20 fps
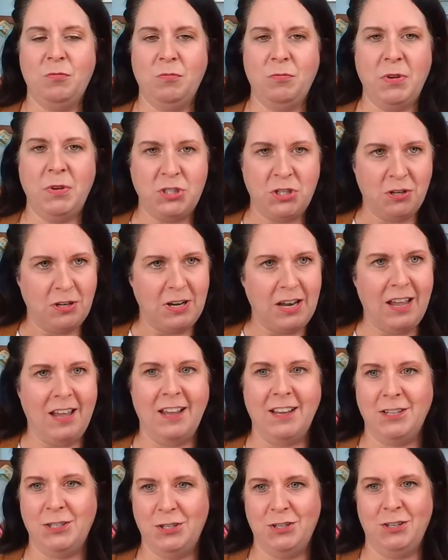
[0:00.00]
But you're
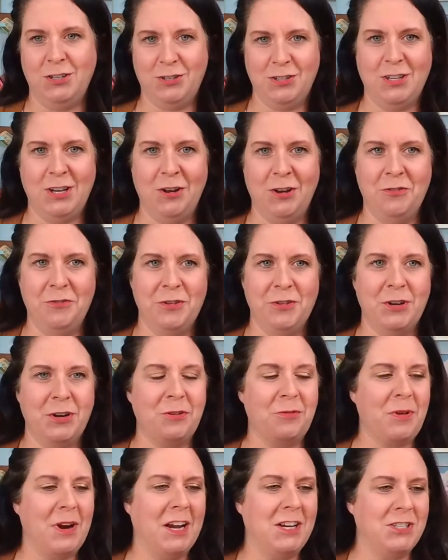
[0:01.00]
lying to yourself.
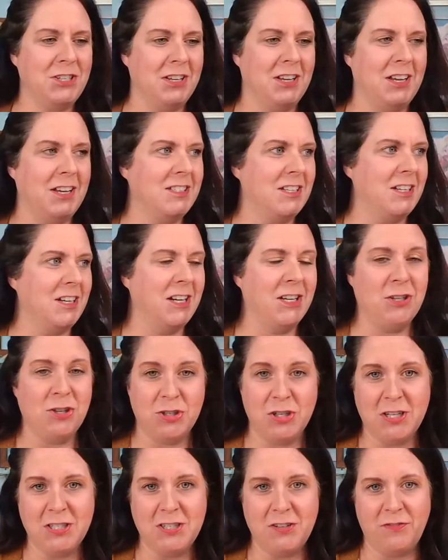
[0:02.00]
You're rationalizing and
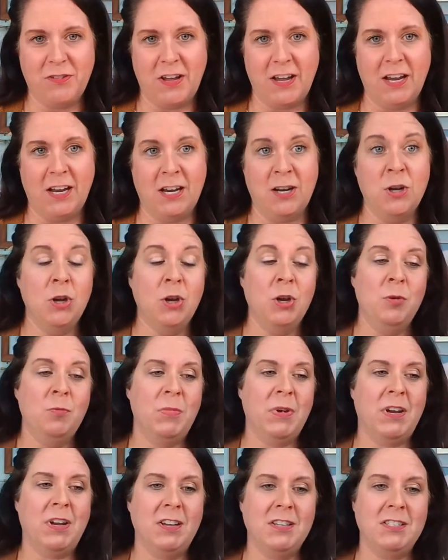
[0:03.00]
you're justifying.
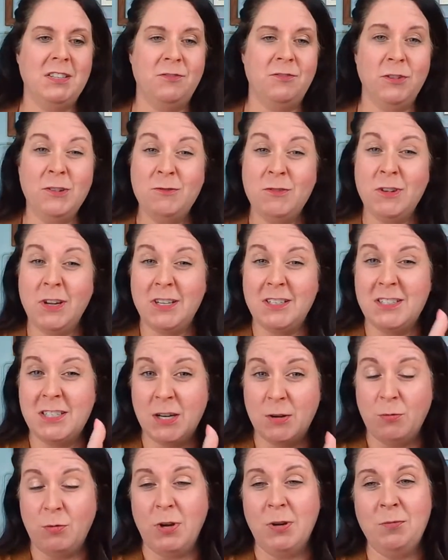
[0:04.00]
Because if you've done
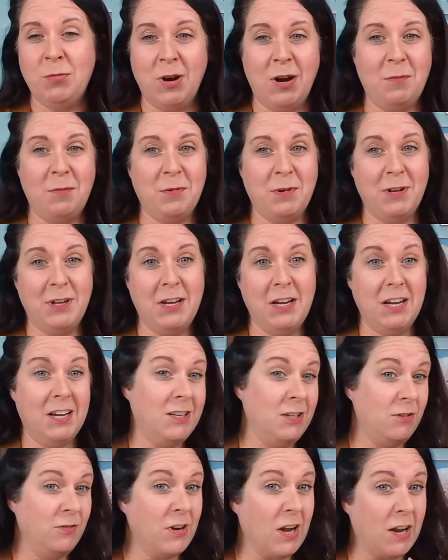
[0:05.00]
step one properly
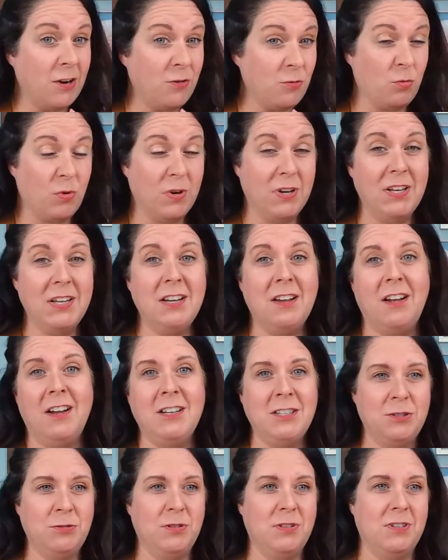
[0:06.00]
and you've gotten really
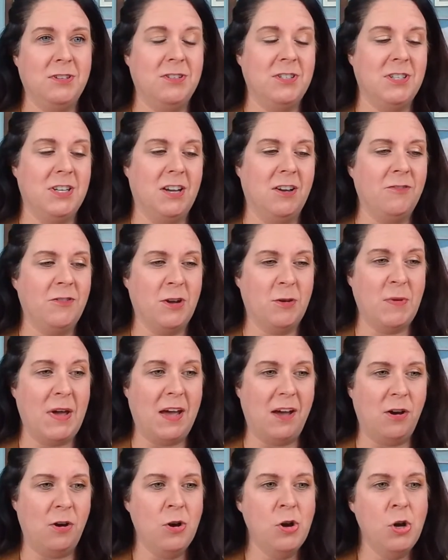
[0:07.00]
honest with yourself
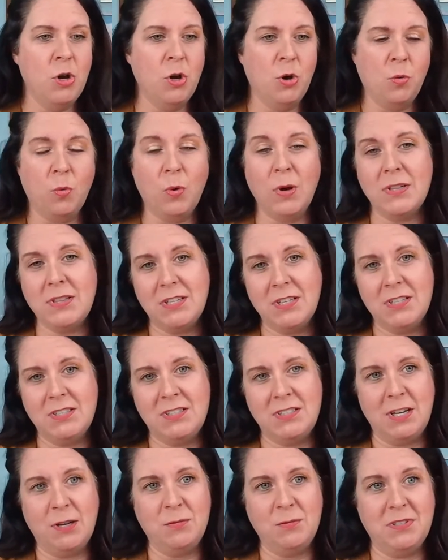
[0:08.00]
about what
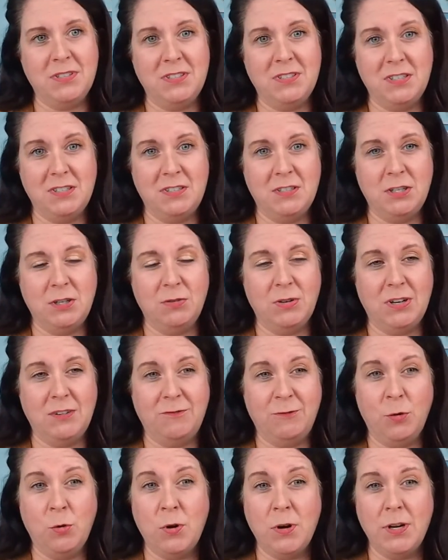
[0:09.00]
this substance is doing
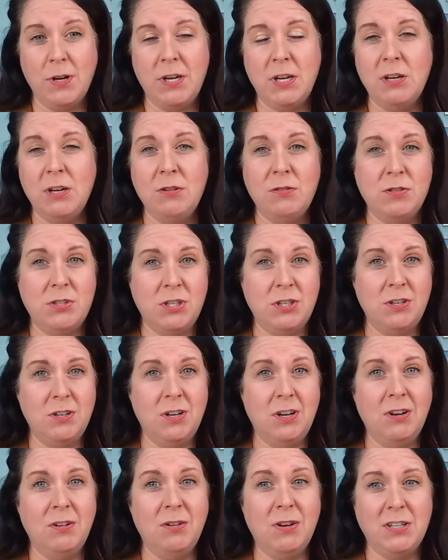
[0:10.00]
for you, to
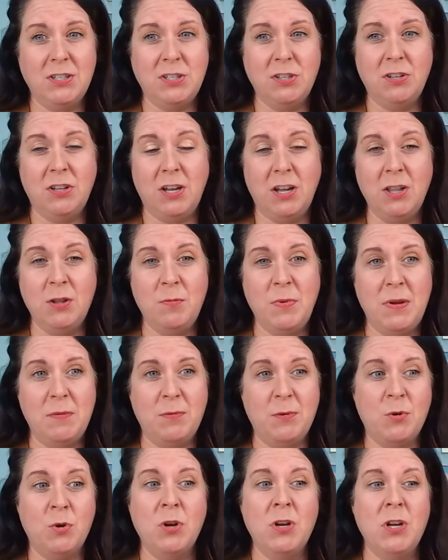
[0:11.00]
you, and to the other
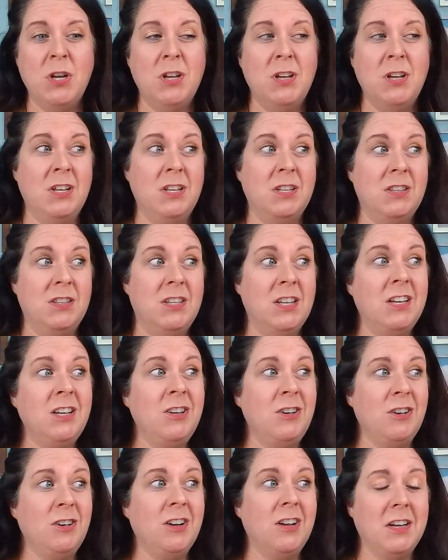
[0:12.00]
people,
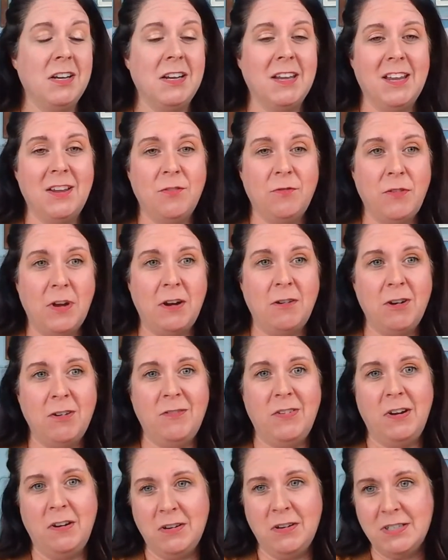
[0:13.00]
then you're going to get
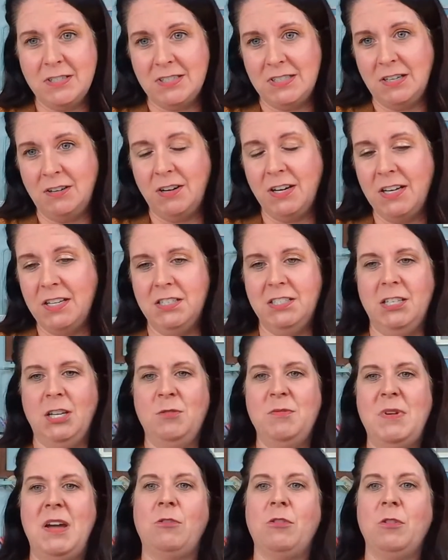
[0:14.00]
very, very serious
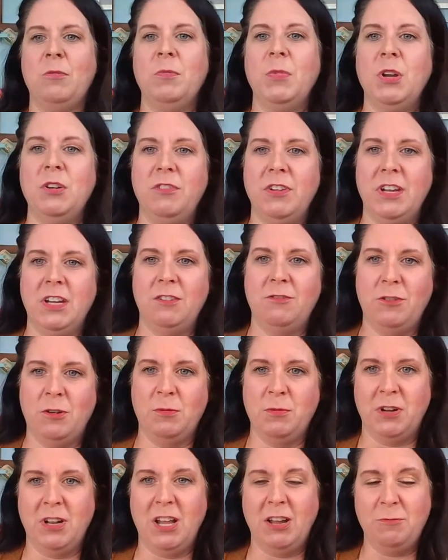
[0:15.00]
about removing it
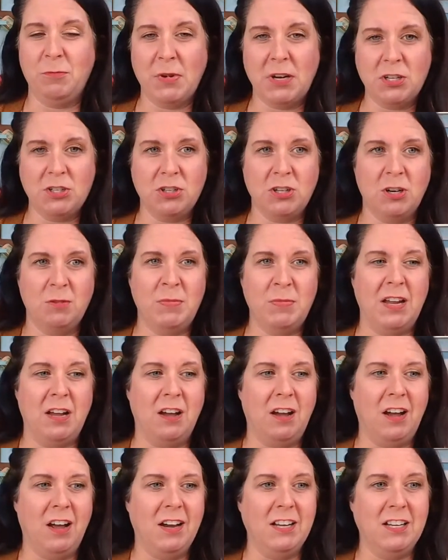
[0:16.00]
from your life, because you're going to be
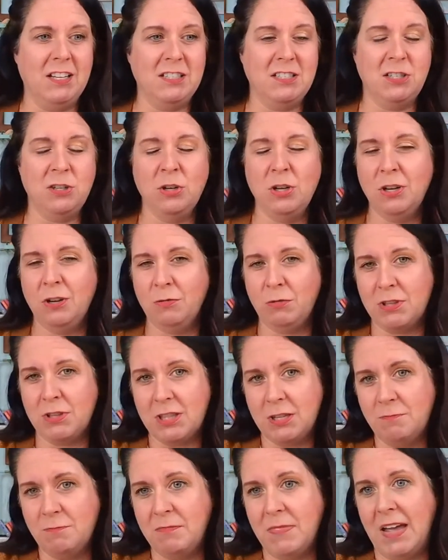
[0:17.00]
honest
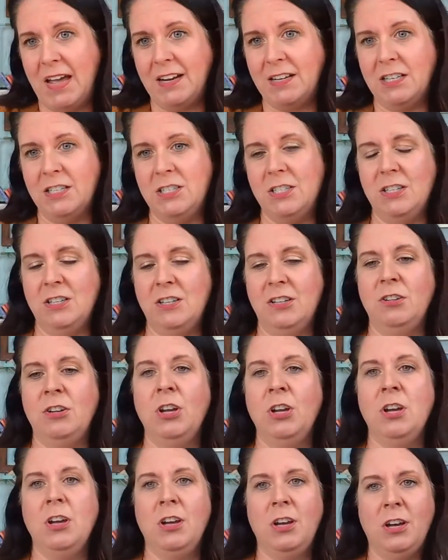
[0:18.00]
with the magnitude
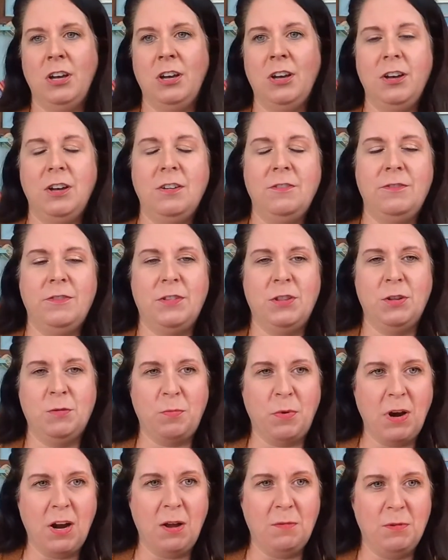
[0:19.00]
of the
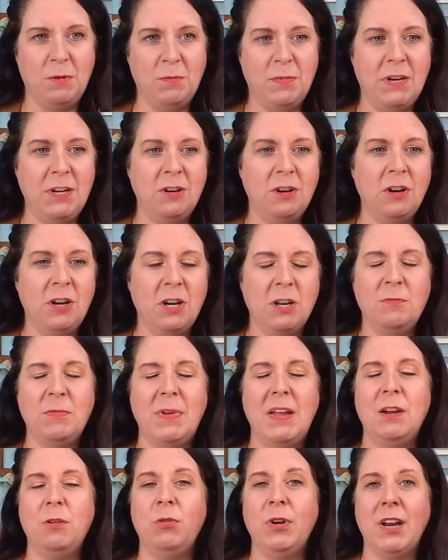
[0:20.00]
problem. And you're going to
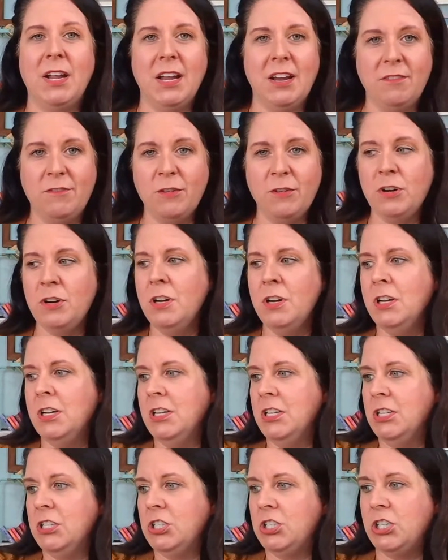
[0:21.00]
make whatever
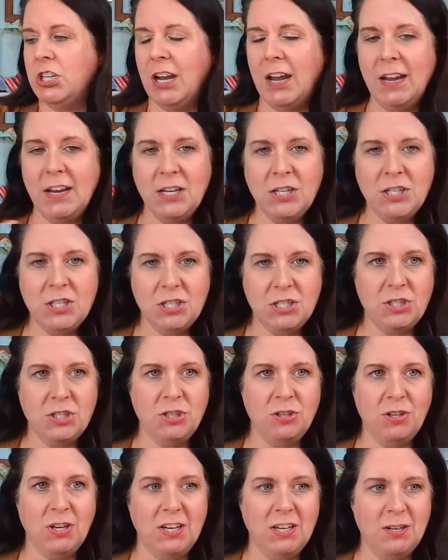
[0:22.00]

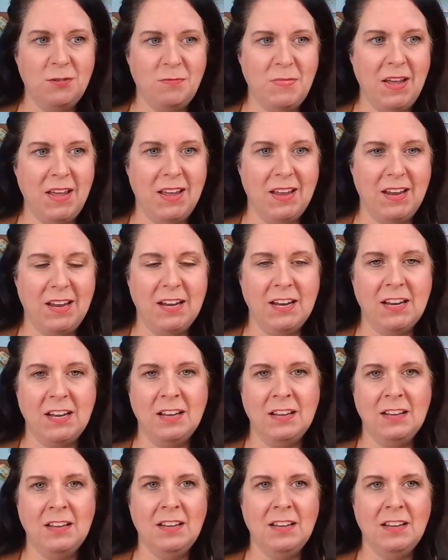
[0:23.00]
changes you need to make